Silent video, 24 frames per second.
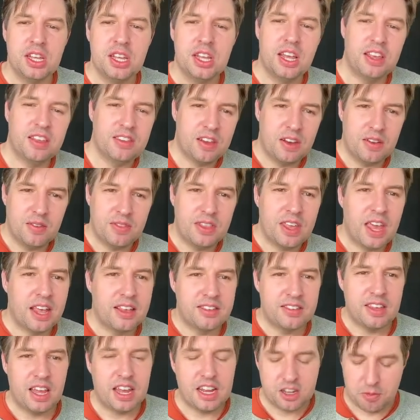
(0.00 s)
instead of the
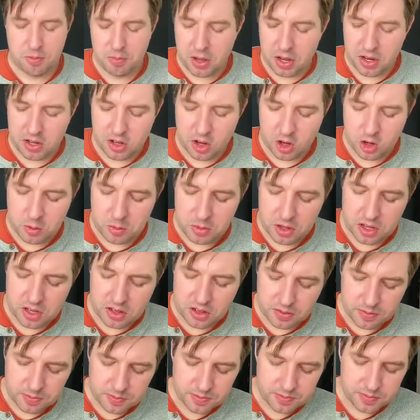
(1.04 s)
exact binomial?